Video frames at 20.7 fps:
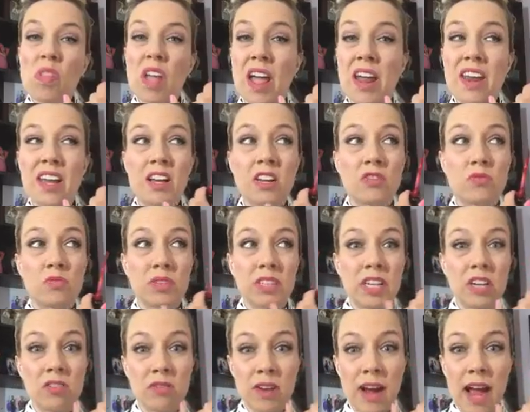and it could
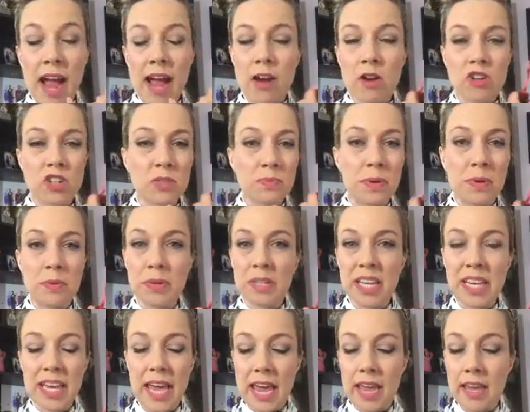really crack or just be
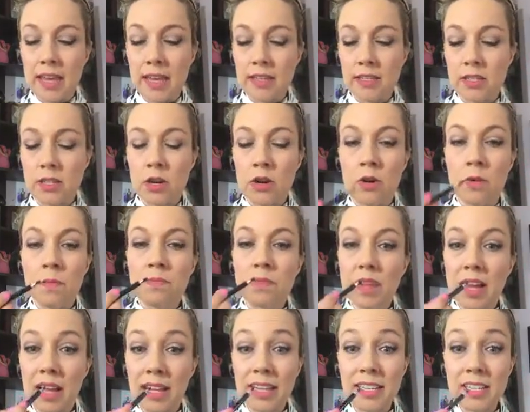really cakey. So
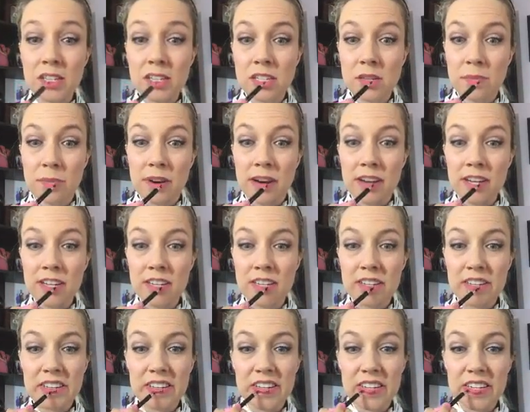I like to use a brush.